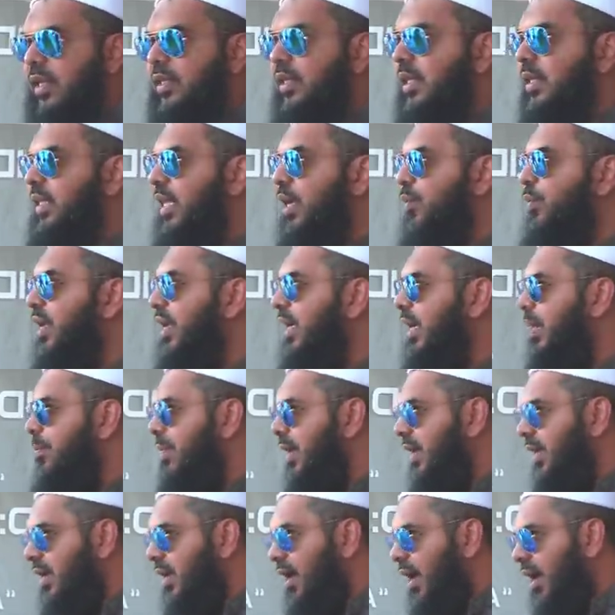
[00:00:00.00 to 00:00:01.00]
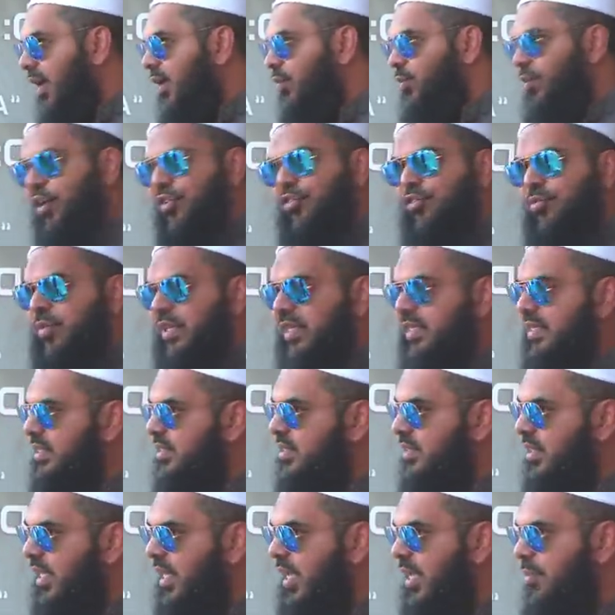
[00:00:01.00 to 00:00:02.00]
Then they wake up at night where everybody's
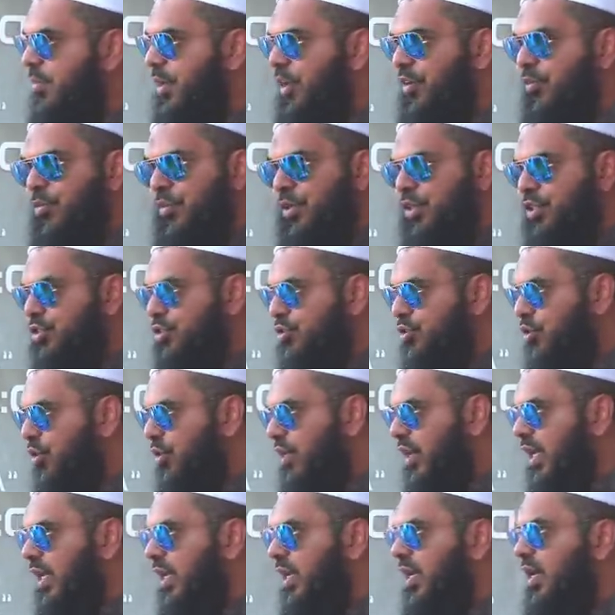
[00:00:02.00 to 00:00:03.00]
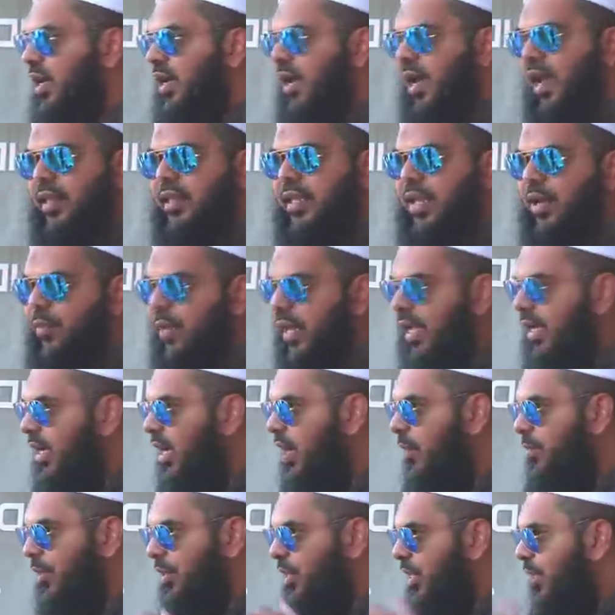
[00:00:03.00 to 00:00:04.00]
asleep and everybody's snoring, and they wake
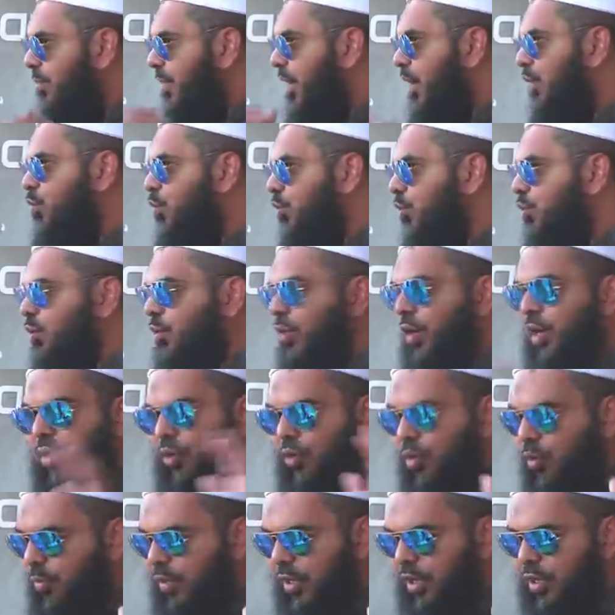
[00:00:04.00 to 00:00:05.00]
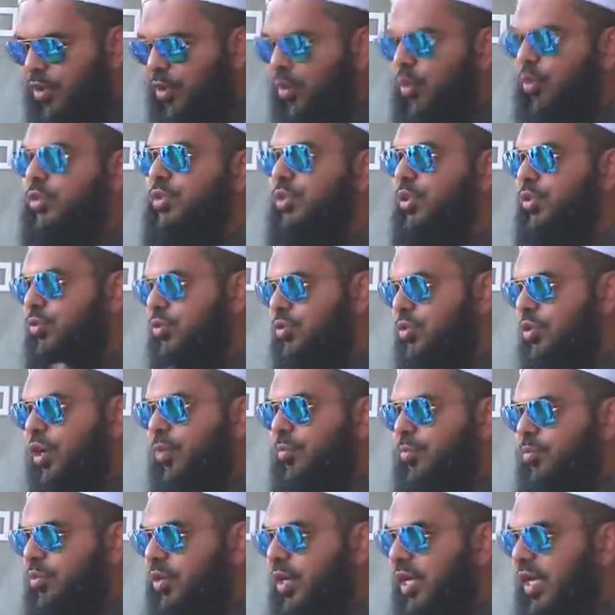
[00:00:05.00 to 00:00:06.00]
up and they make wudu and nobody knows, and you
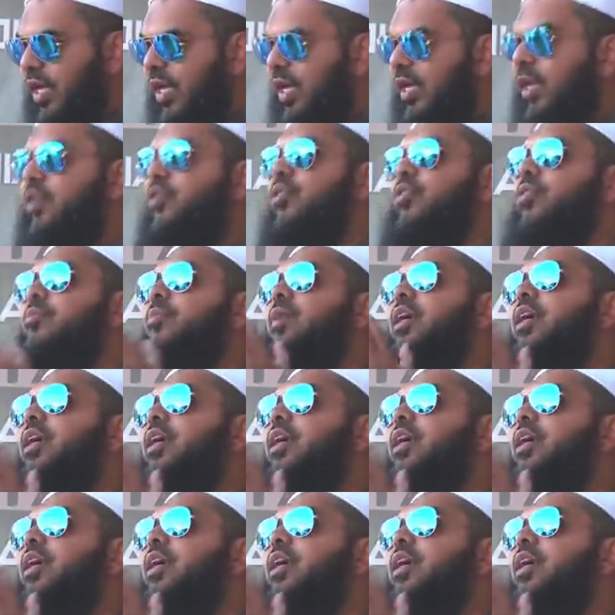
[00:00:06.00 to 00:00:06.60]
start praying and you're